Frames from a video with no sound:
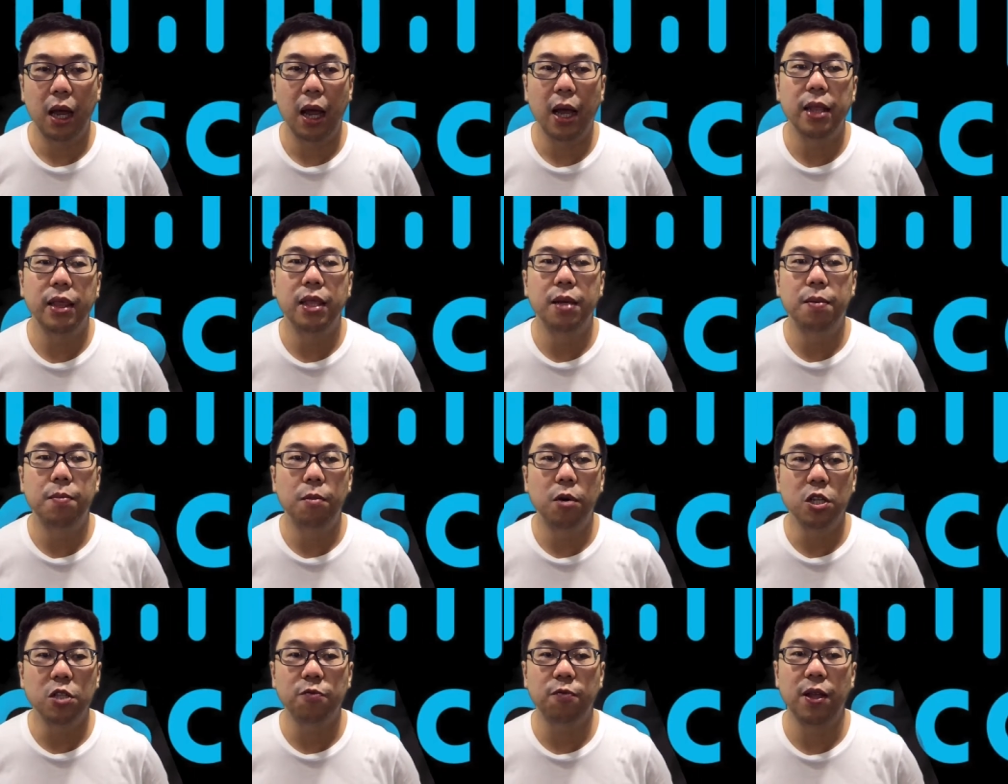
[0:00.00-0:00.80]
and the
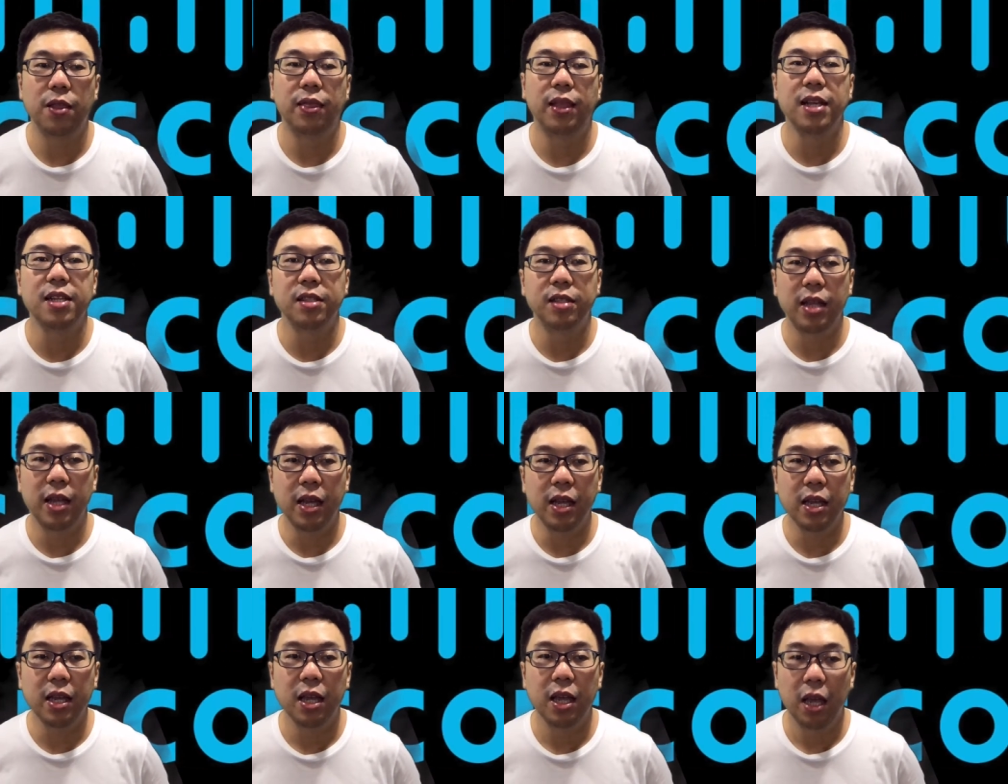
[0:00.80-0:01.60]
most
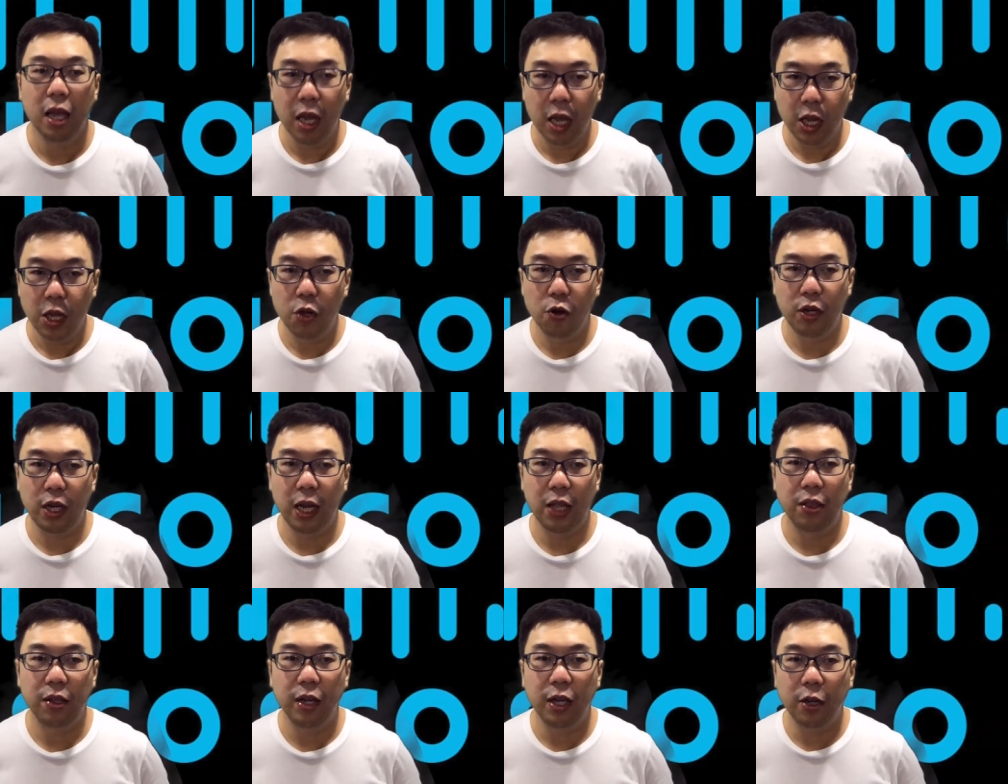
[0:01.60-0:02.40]
fantastic, you
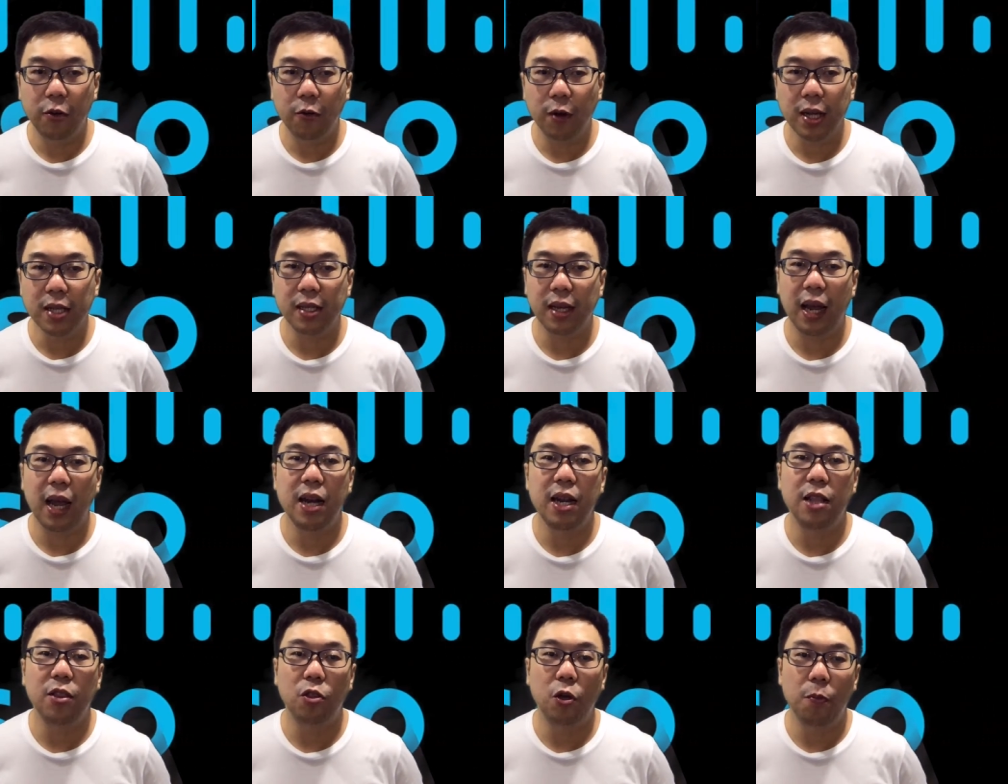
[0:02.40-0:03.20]
can request
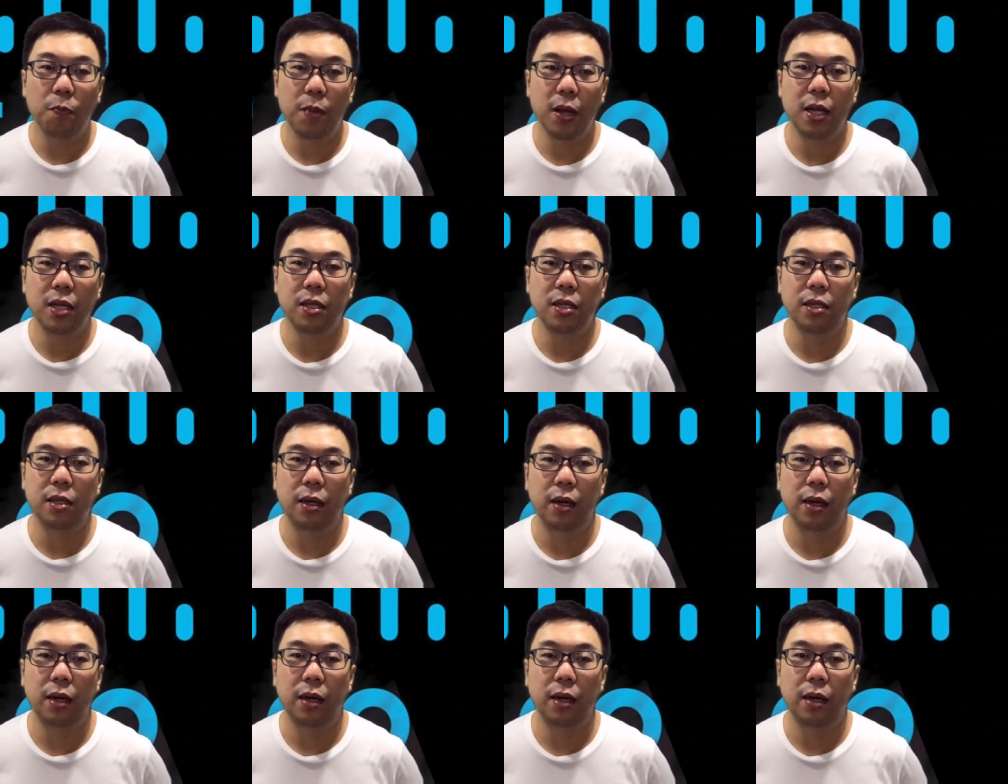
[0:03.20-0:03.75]
any topics